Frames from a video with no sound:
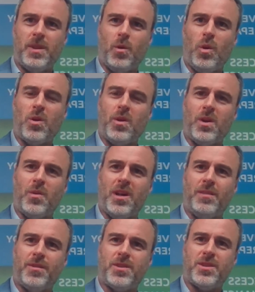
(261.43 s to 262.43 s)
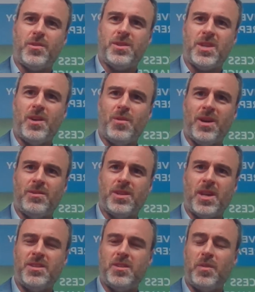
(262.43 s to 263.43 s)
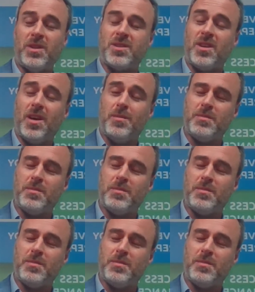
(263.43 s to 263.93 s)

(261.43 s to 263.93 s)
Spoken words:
all going well for a Series A round in 18 months' time.